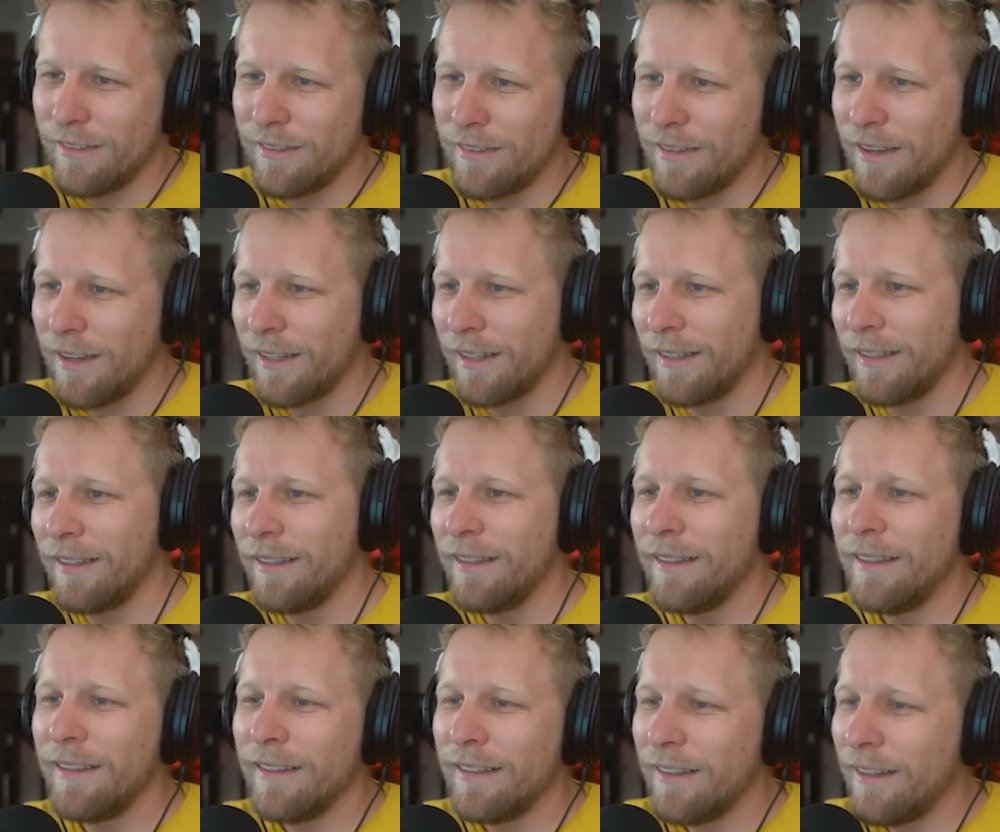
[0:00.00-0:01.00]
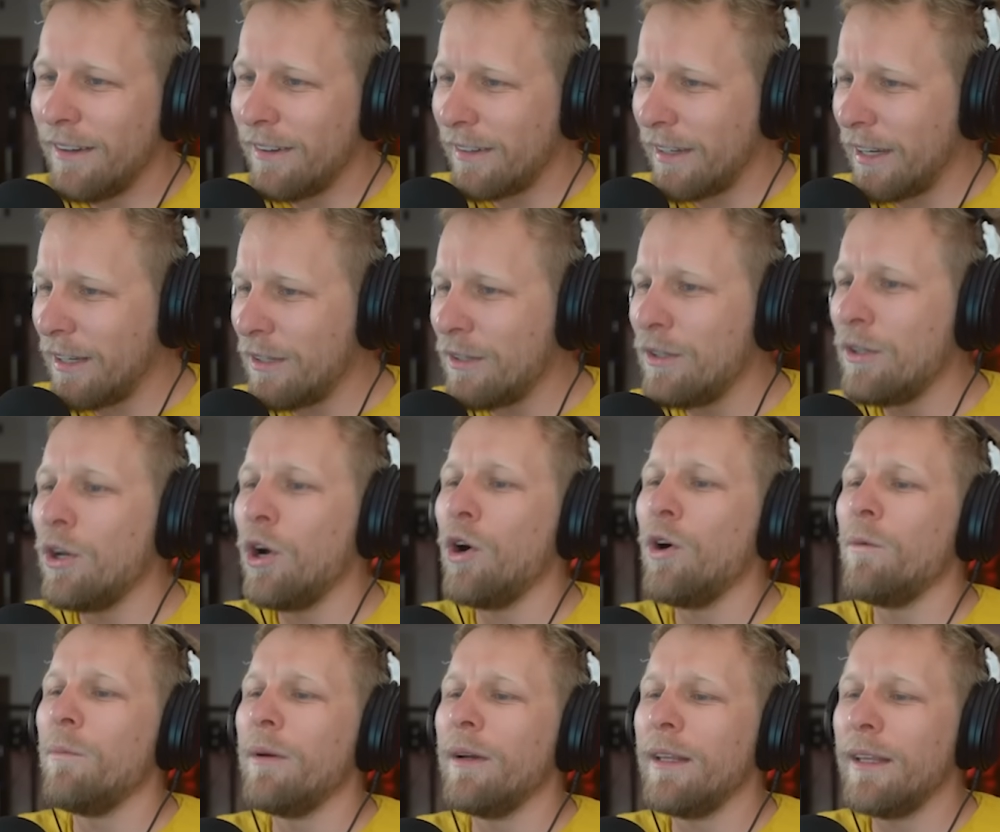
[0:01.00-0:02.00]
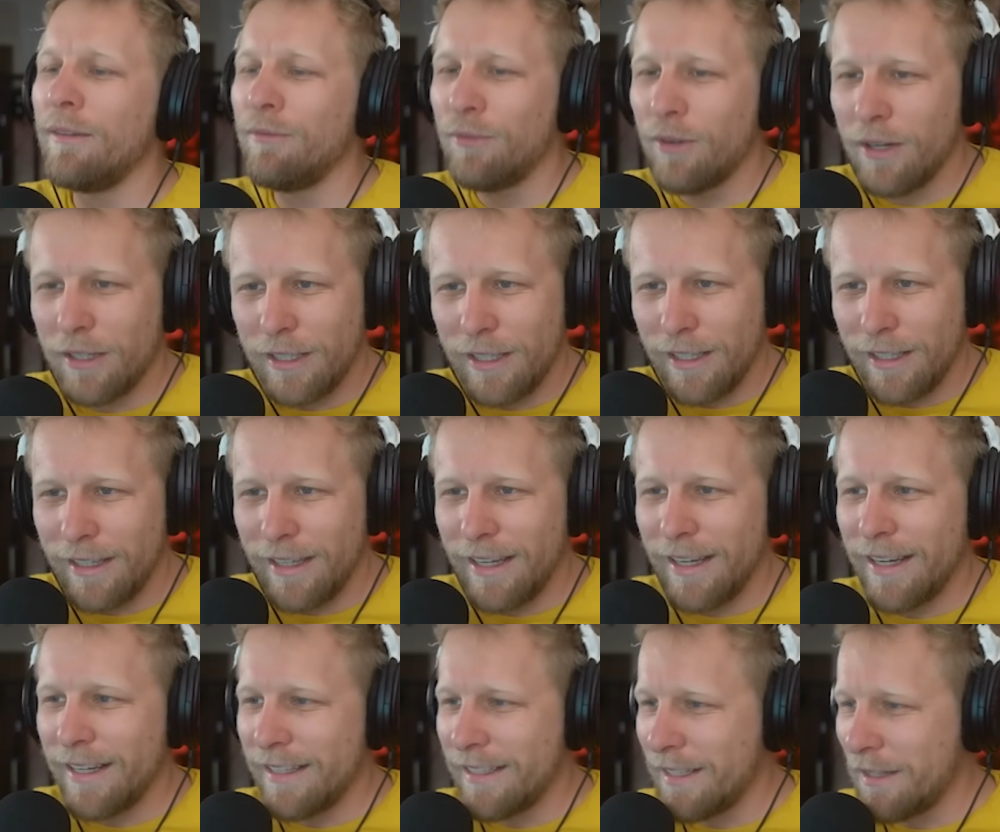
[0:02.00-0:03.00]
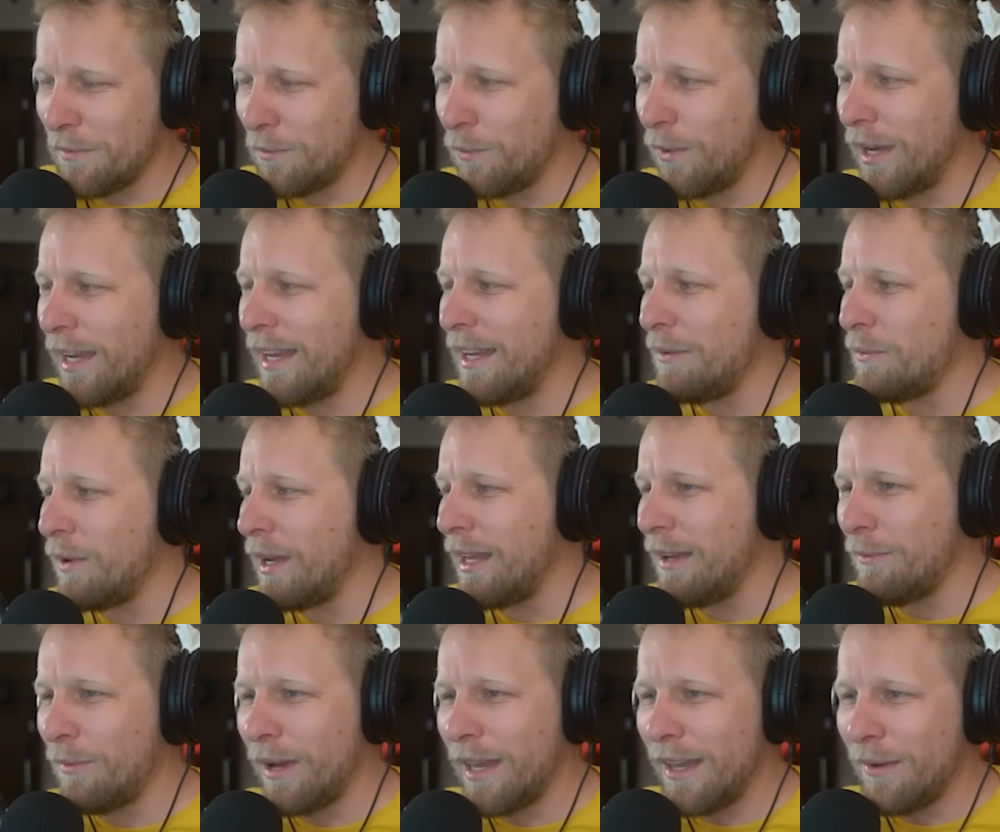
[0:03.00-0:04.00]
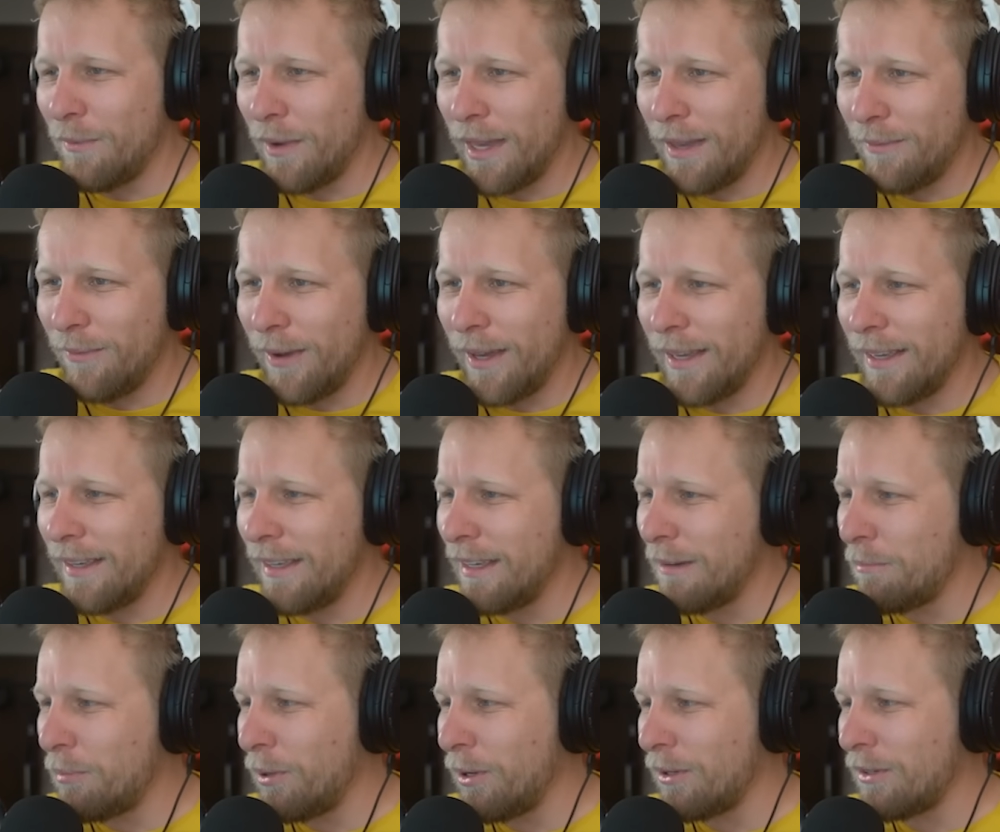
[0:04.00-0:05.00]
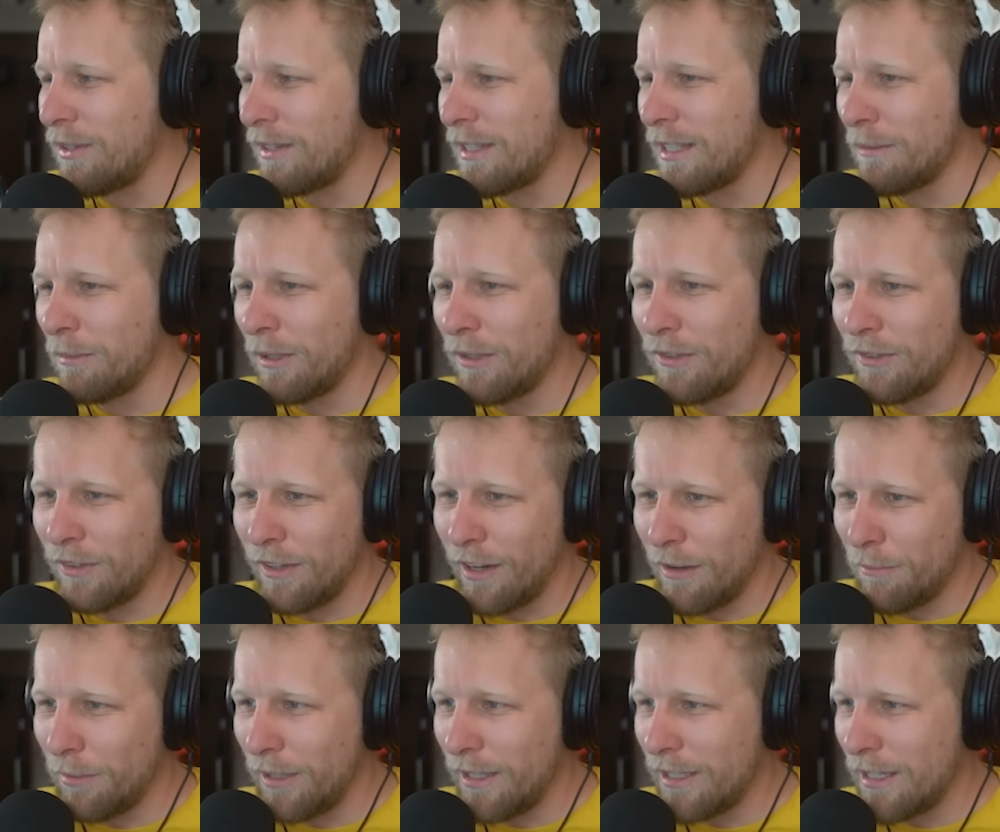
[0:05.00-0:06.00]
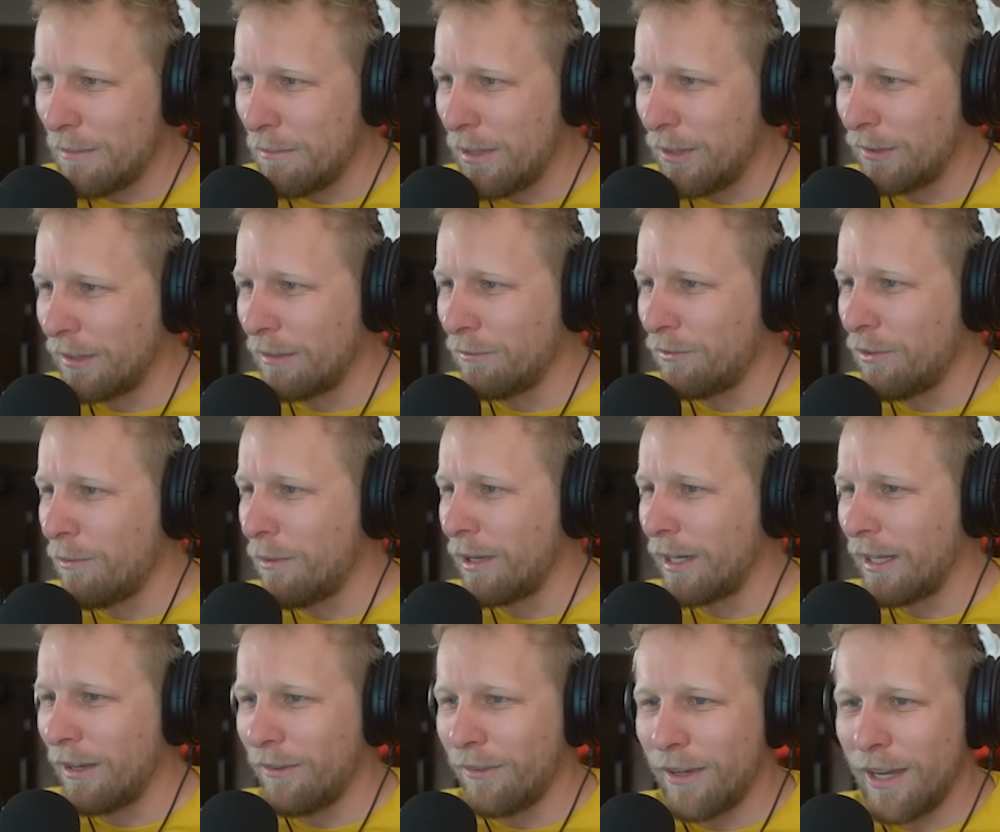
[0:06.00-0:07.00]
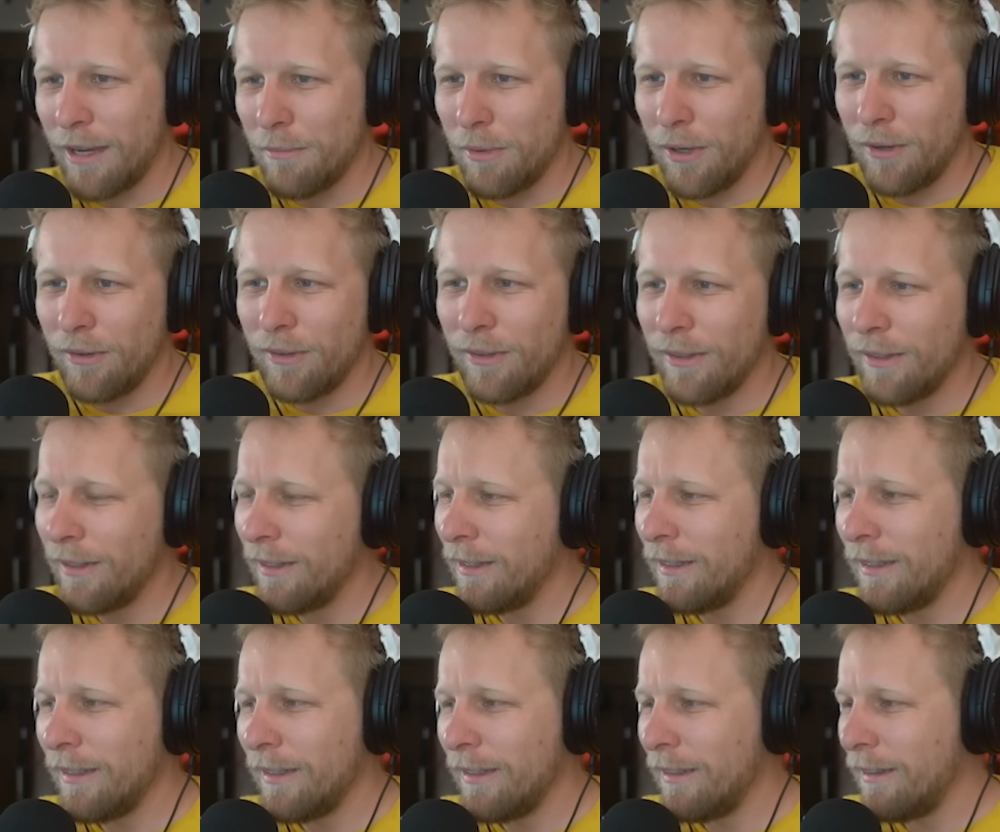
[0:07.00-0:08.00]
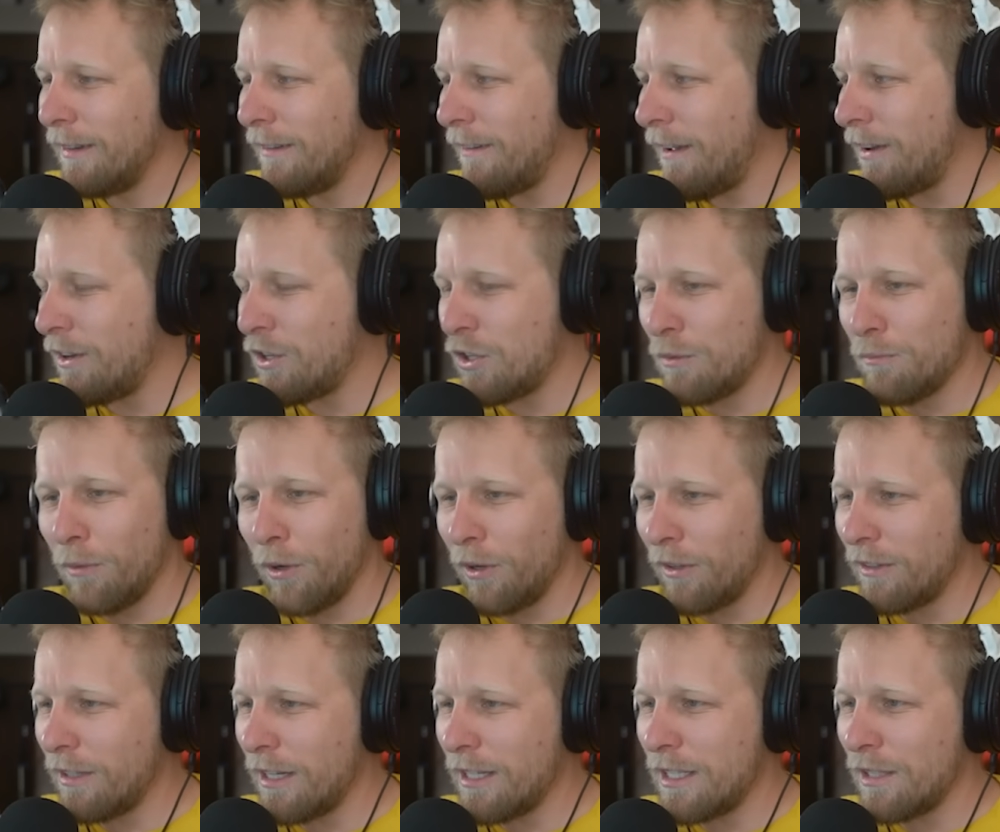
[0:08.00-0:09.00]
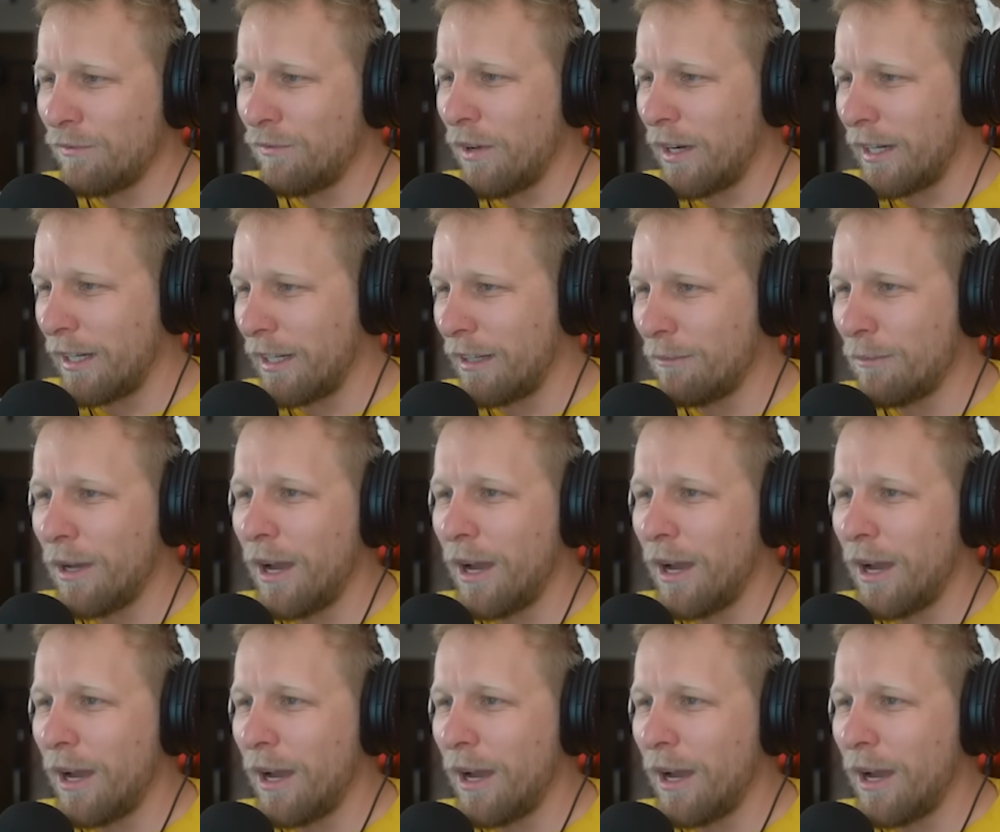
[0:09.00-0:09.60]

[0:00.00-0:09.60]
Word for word: Saga. Okay, nobody fucking cares. We, we, we, we, we. You purchased a bunch of companies and milked them for money. Okay, bro and just monetize the fuck out of them.